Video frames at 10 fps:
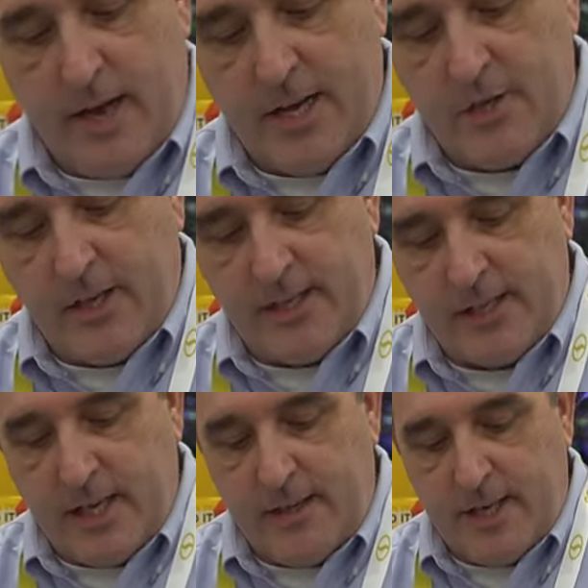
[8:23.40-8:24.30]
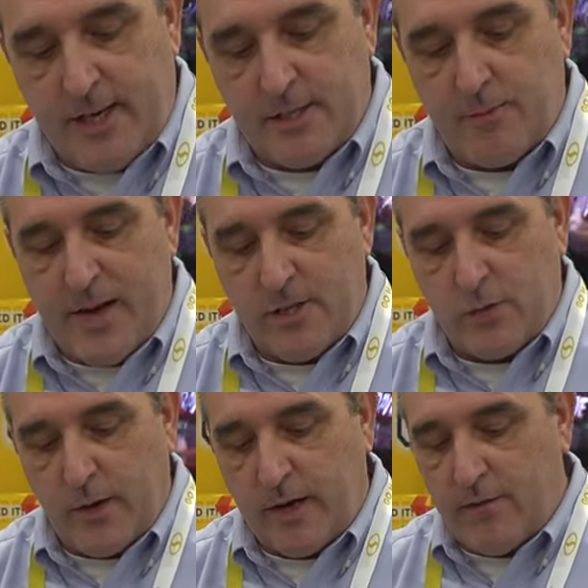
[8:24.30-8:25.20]
As you can see that it's
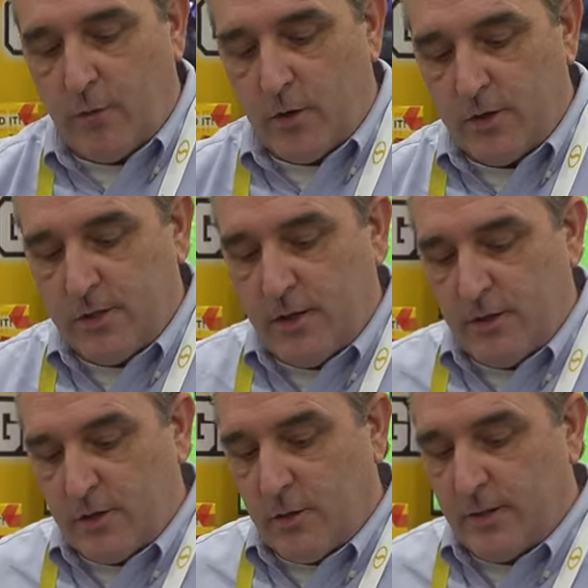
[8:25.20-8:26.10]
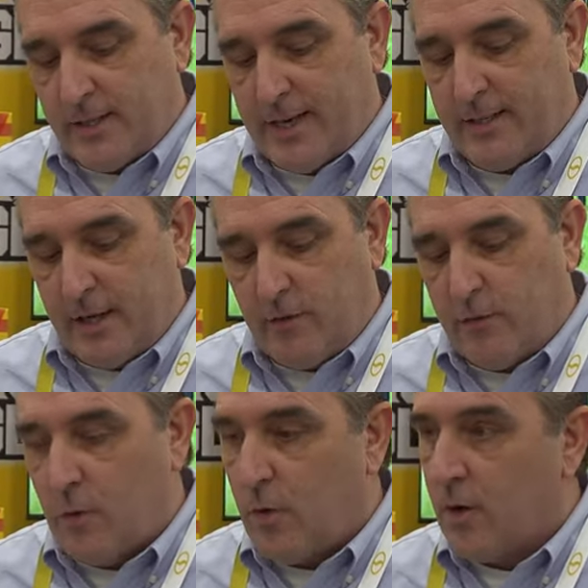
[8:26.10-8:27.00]
mesh reinforced, so it's ideal oh,
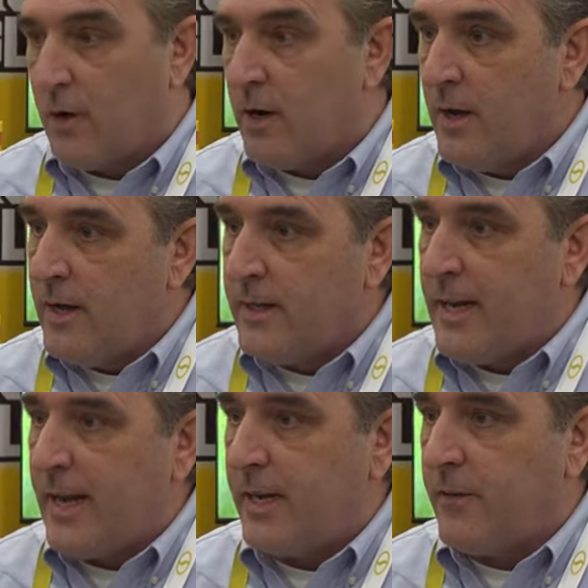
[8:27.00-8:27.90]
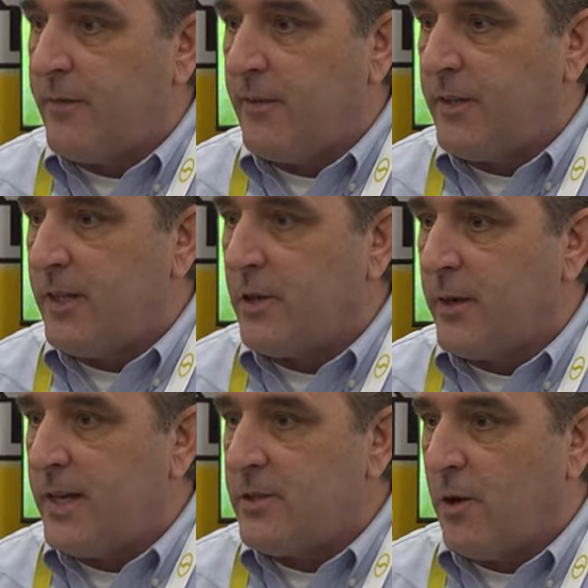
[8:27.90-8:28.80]
for yeah. yep. negative fifty
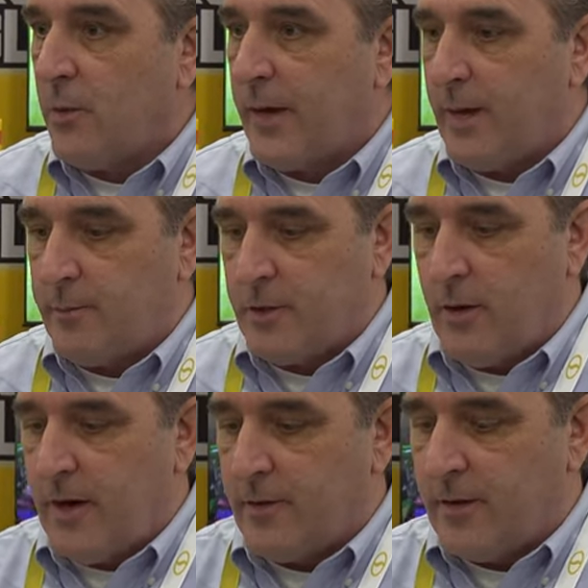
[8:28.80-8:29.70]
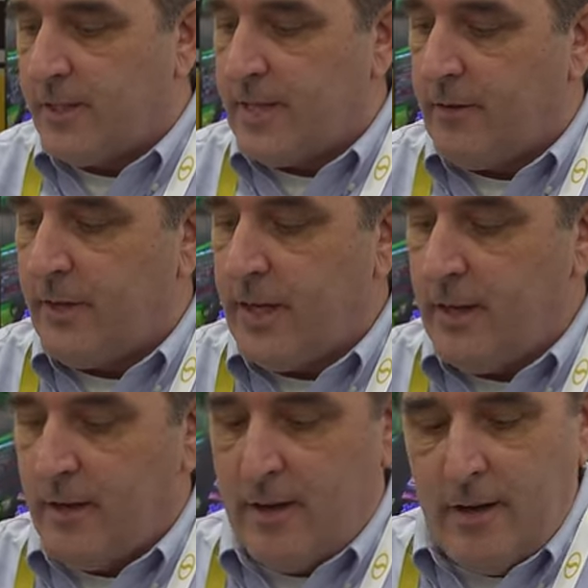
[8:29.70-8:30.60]
degrees all the way up to one hundred seventy.
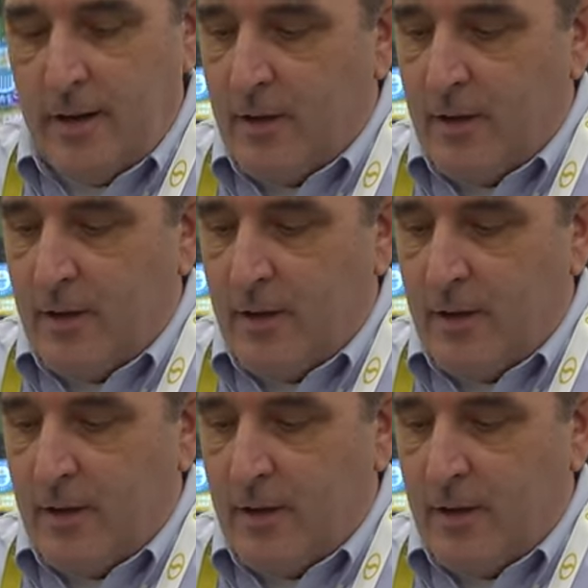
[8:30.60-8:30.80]
Okay.